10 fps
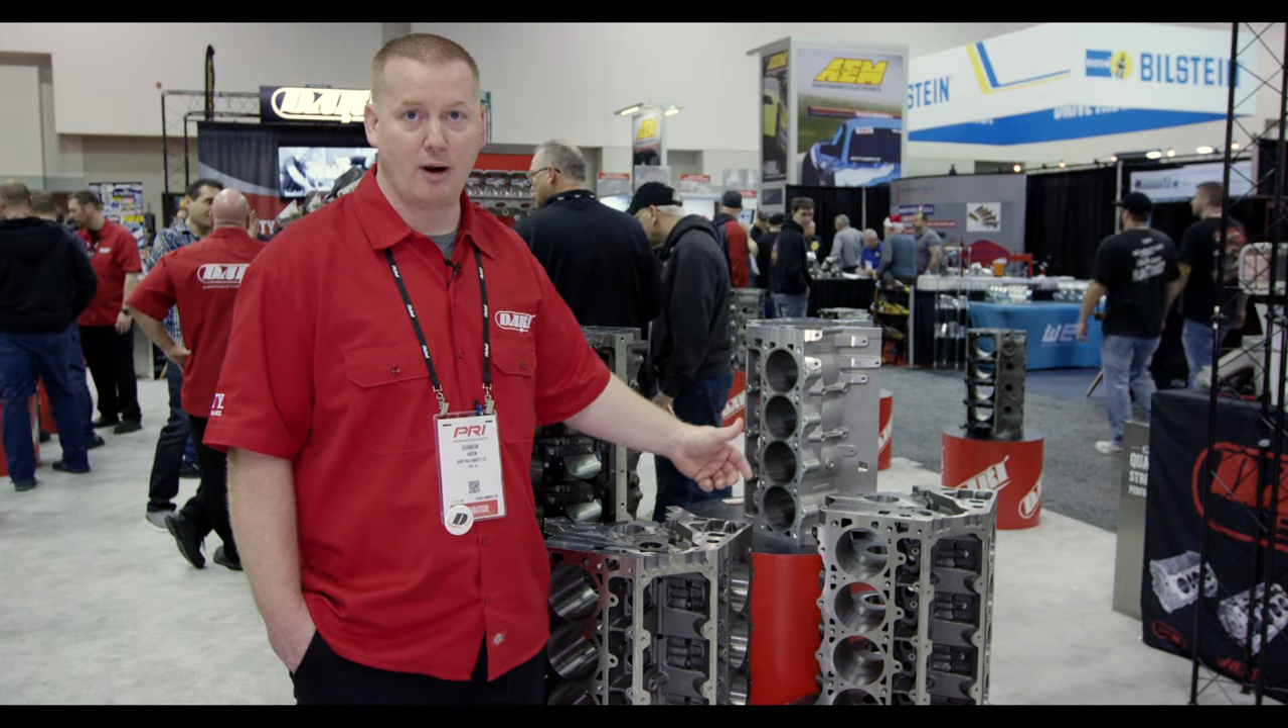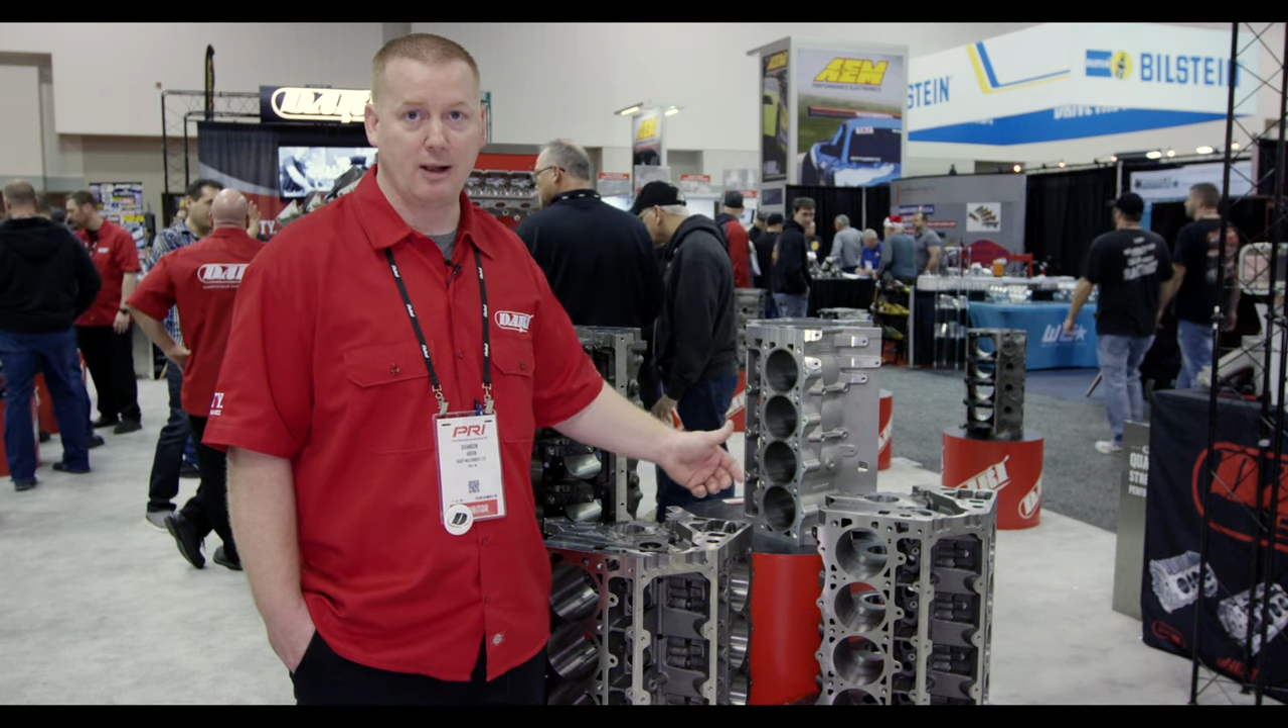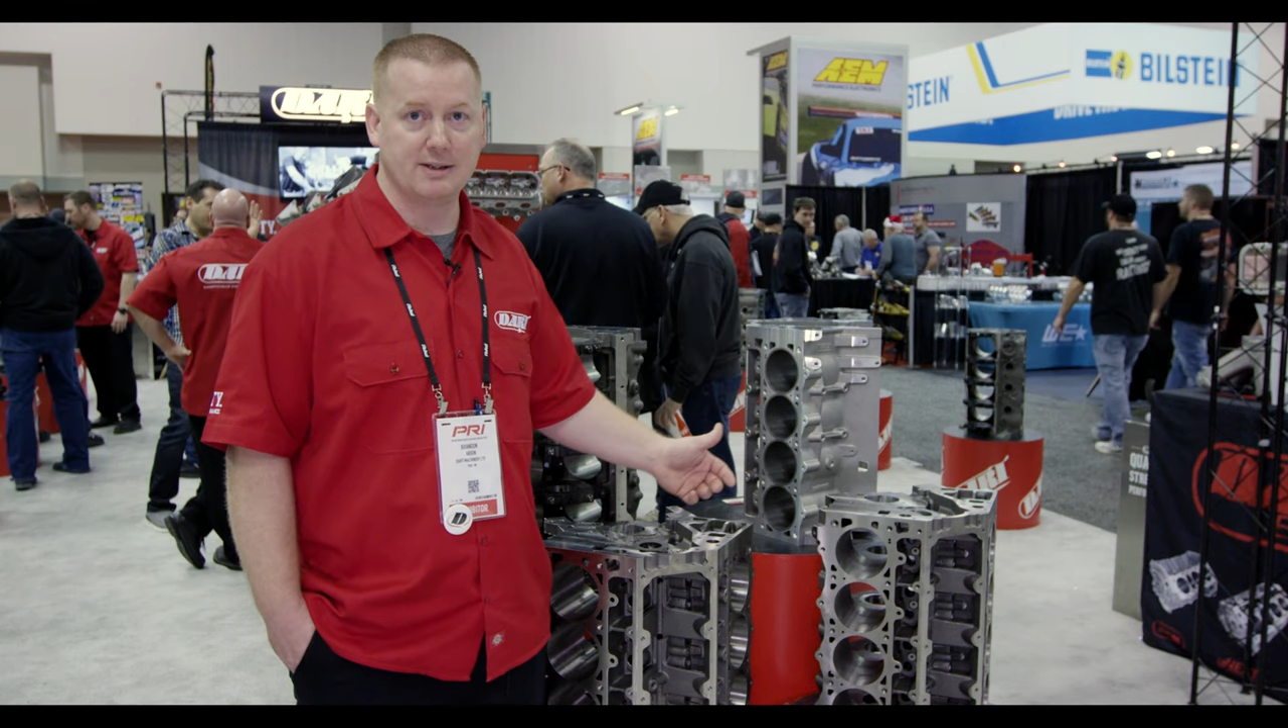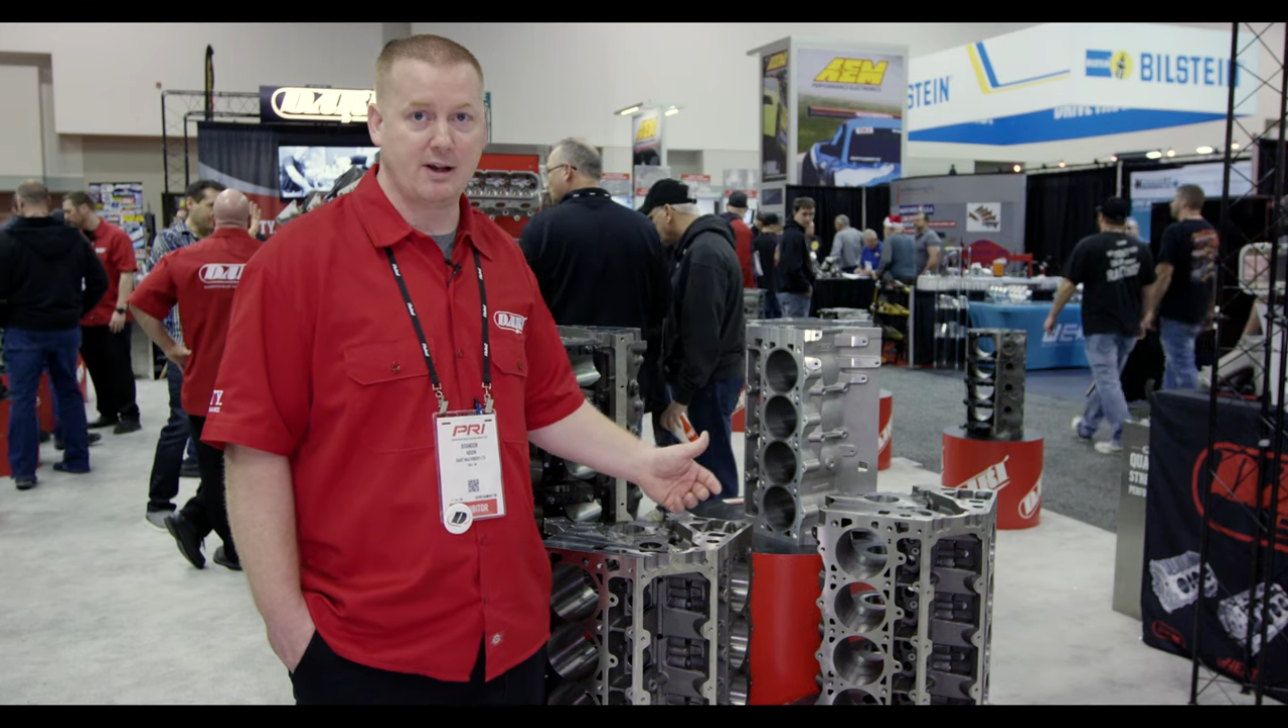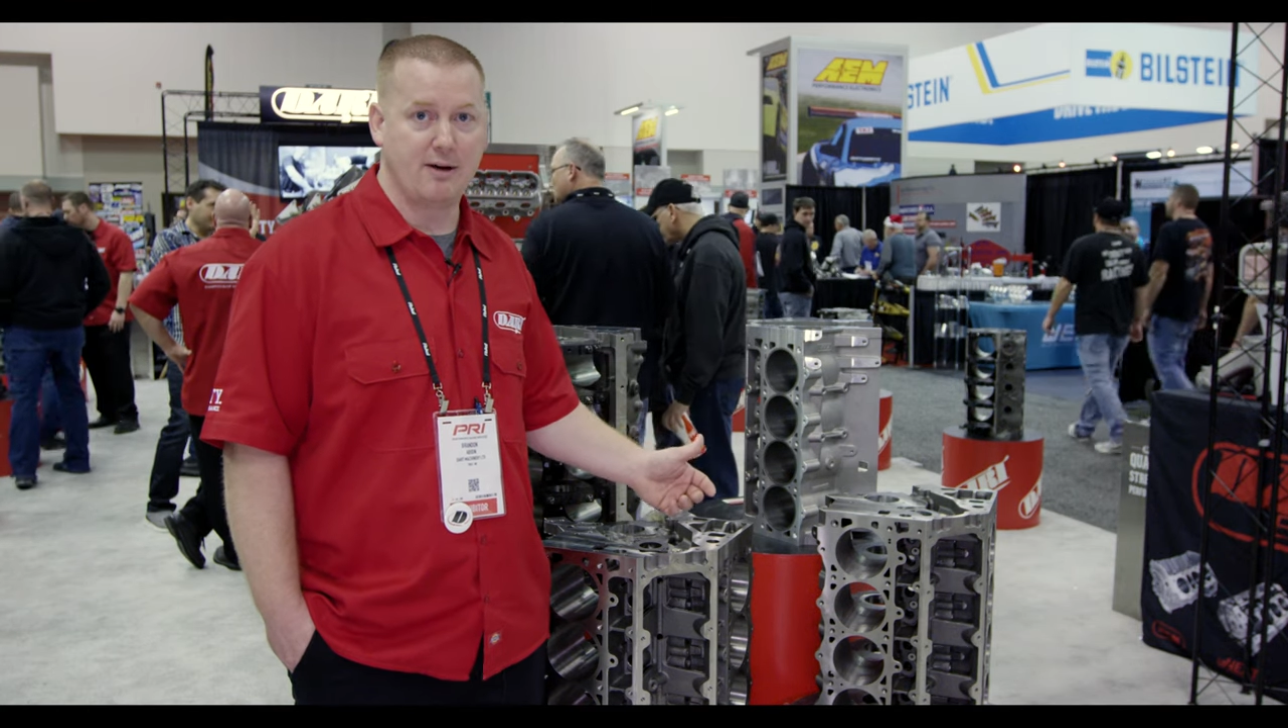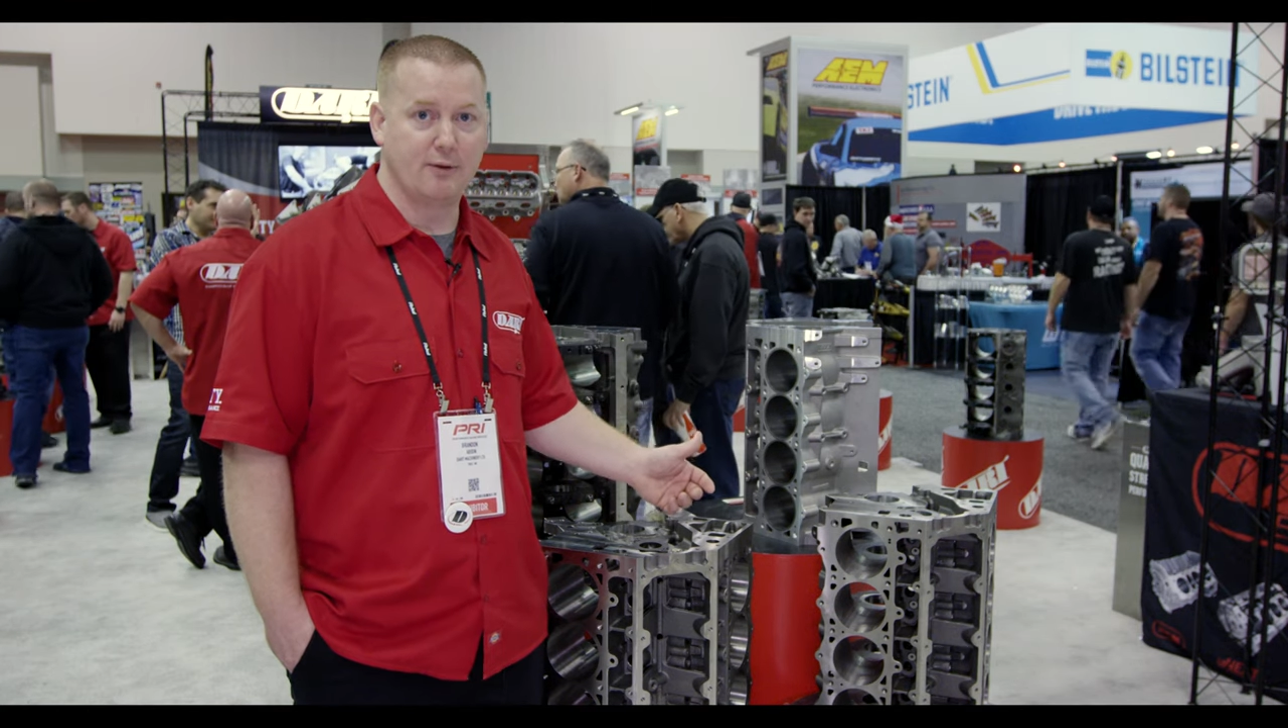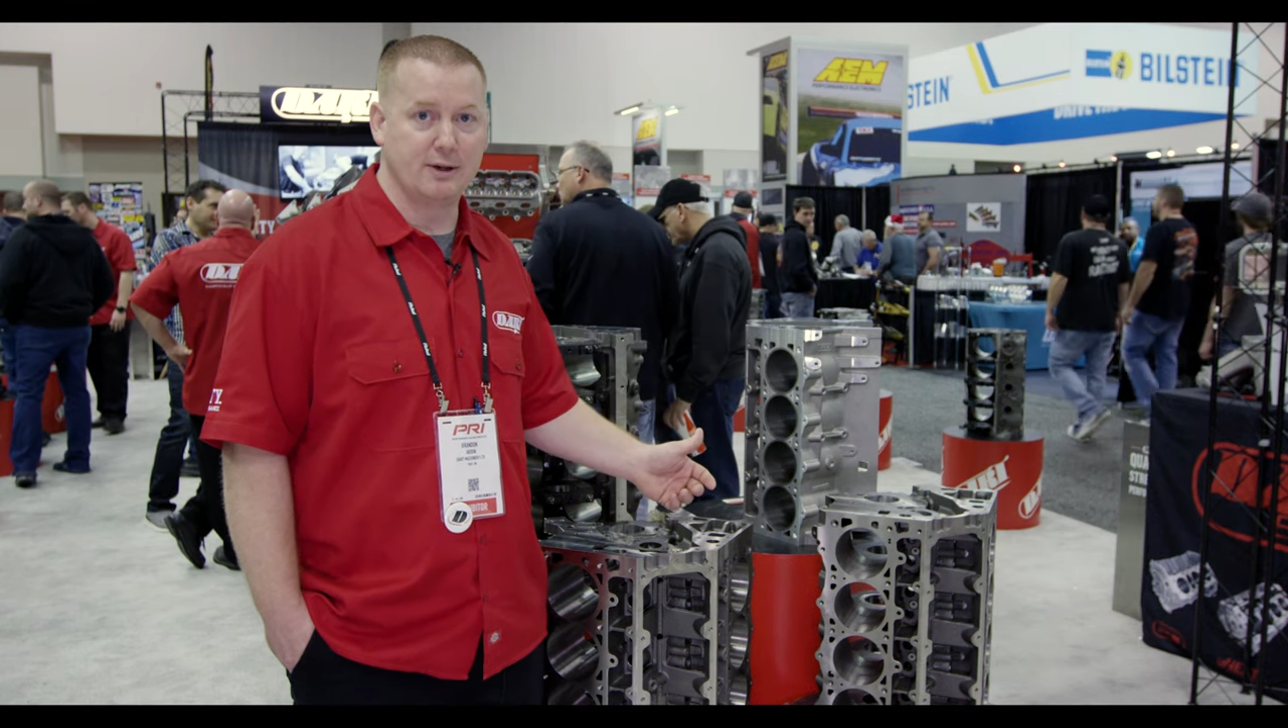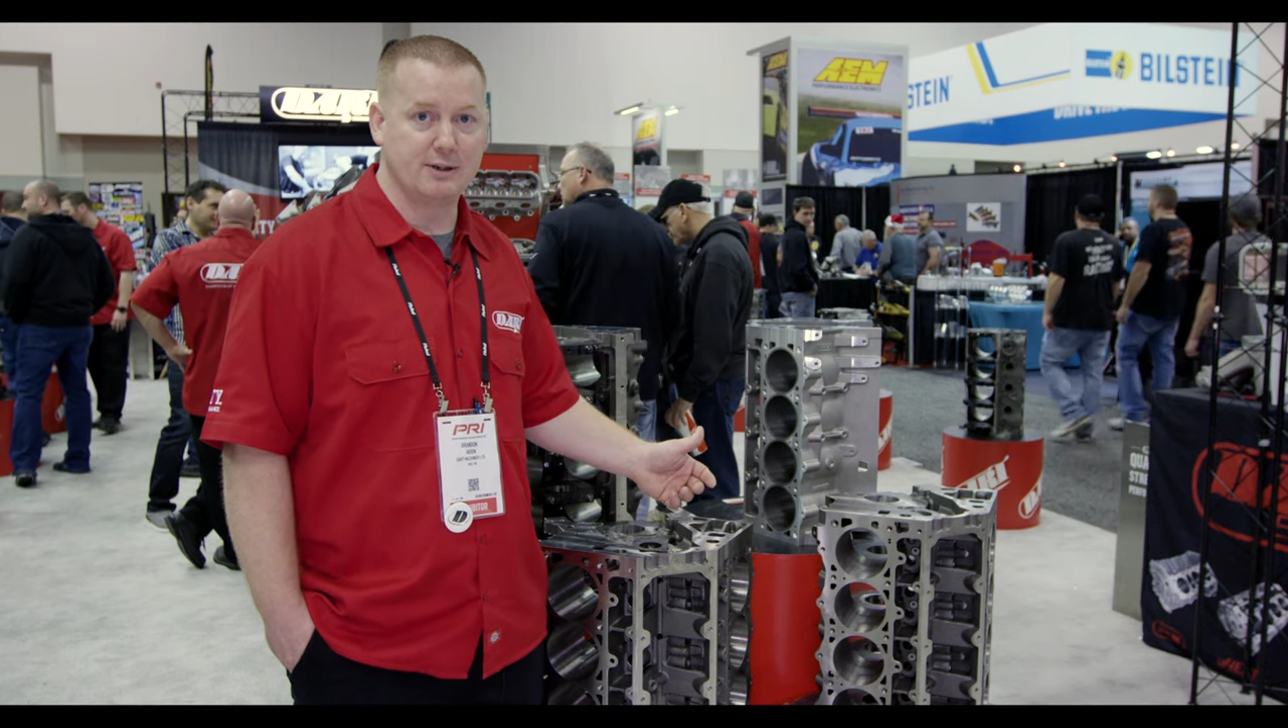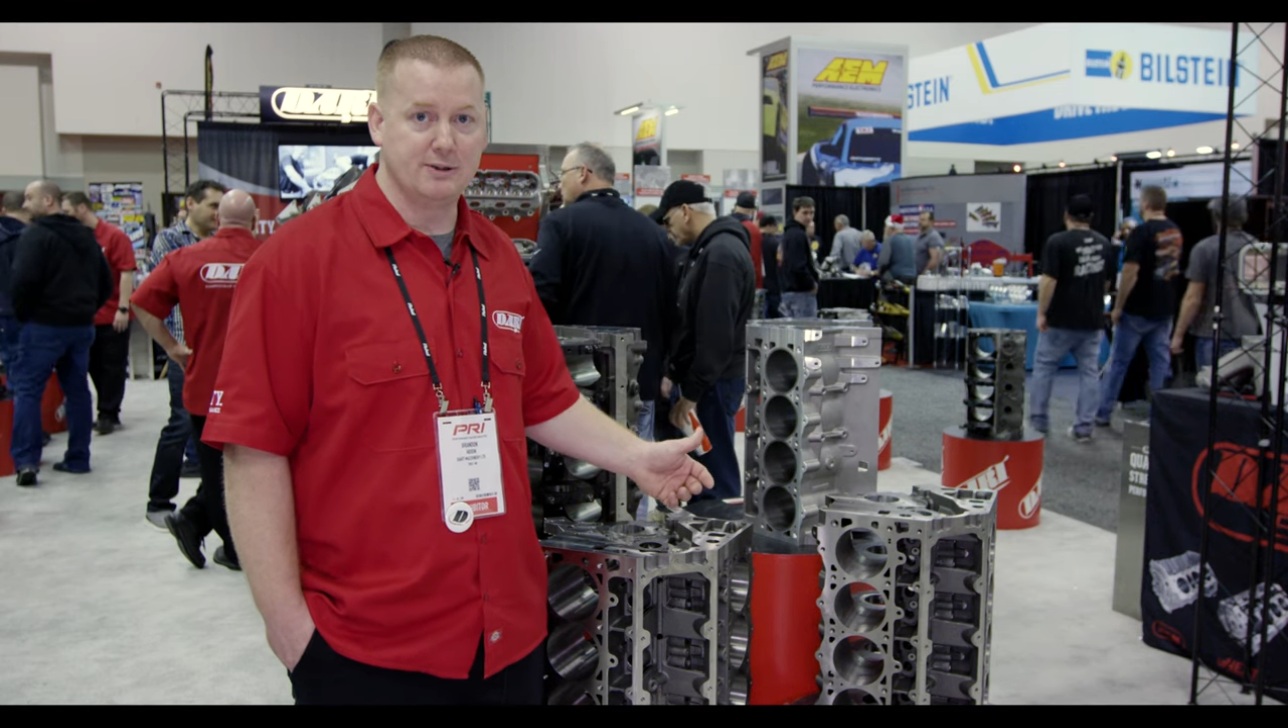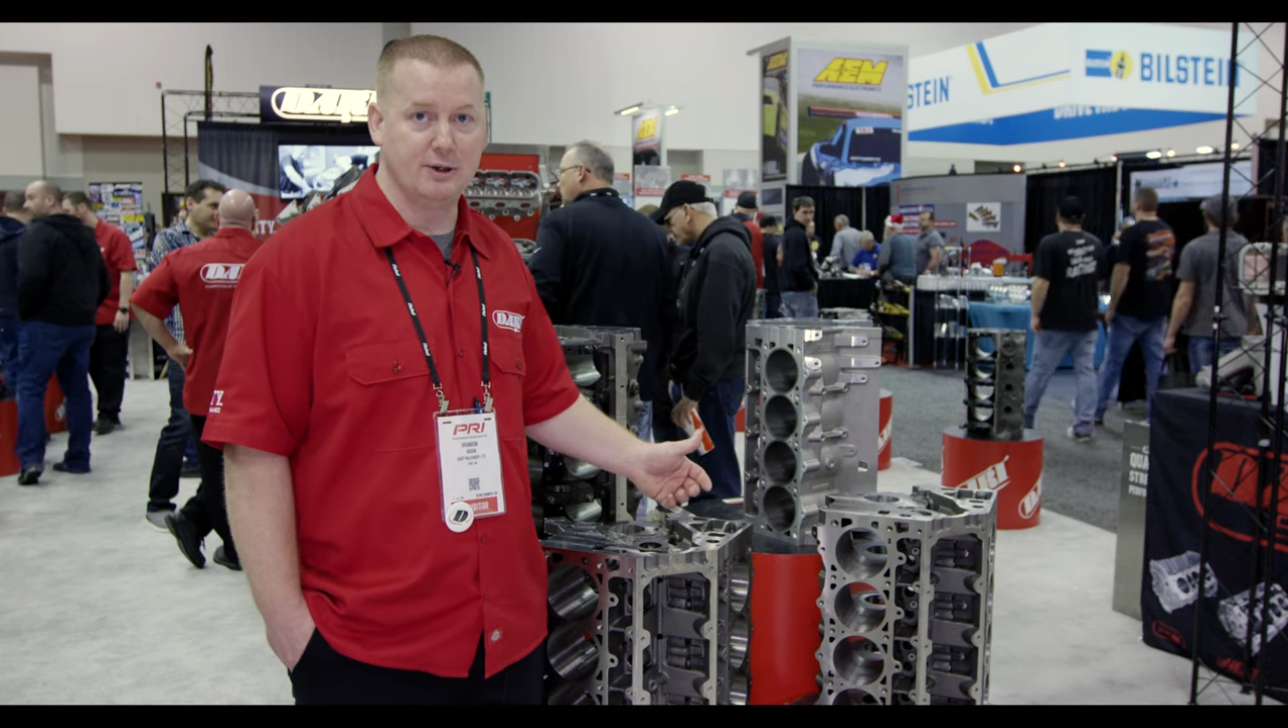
LS offerings,